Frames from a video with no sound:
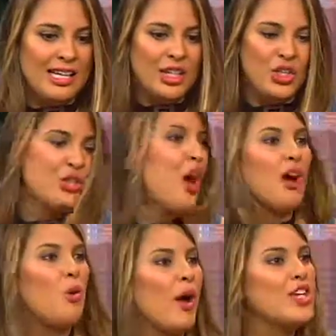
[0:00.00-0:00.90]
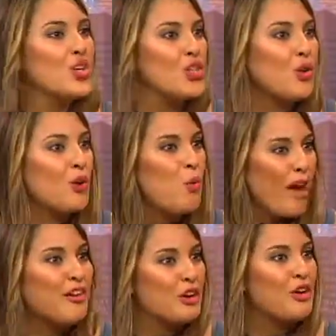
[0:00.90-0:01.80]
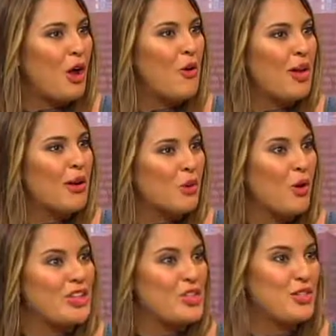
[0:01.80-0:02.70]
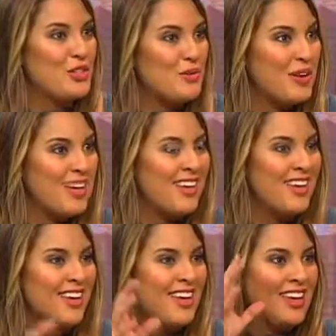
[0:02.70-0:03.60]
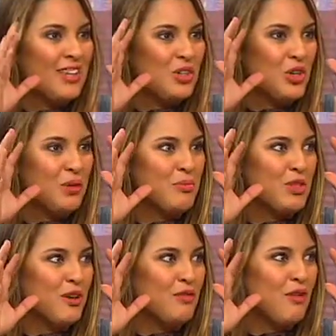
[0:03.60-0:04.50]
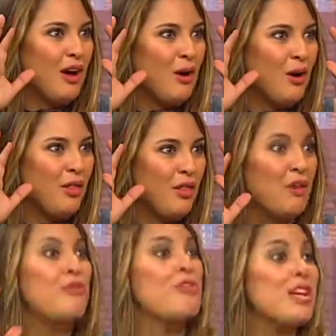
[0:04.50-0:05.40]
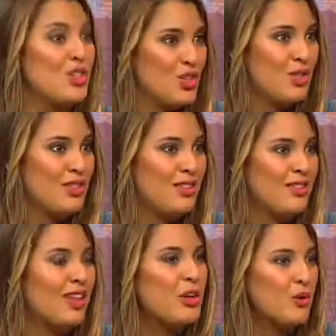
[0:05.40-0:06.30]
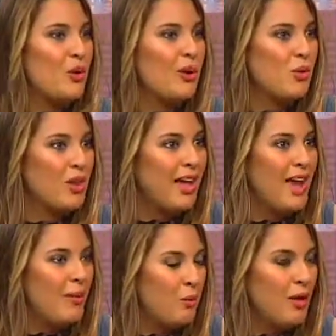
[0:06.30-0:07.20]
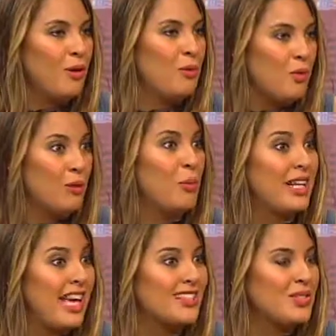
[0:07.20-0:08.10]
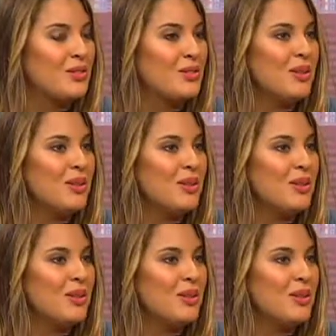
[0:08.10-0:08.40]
you're not quite sure where you're going or what you're doing in terms of the reach that your work will get to.